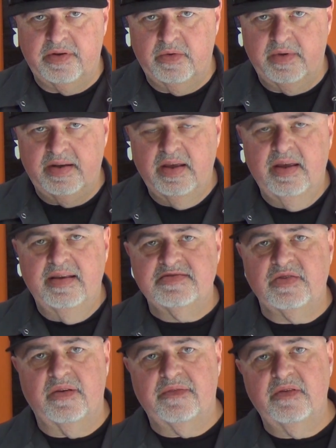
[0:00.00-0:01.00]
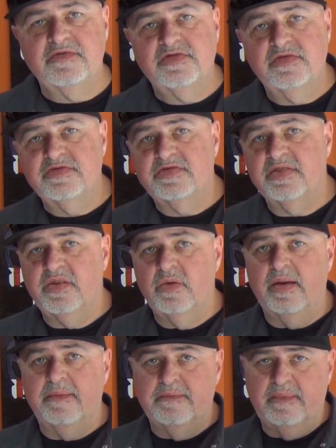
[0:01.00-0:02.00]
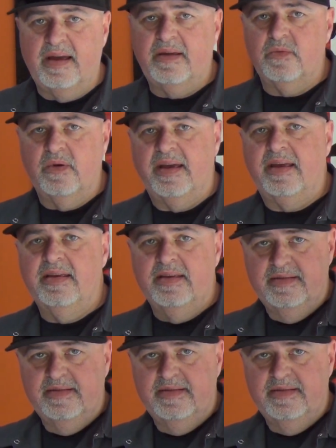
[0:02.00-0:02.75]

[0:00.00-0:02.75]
do it. So if you choose to do it my way,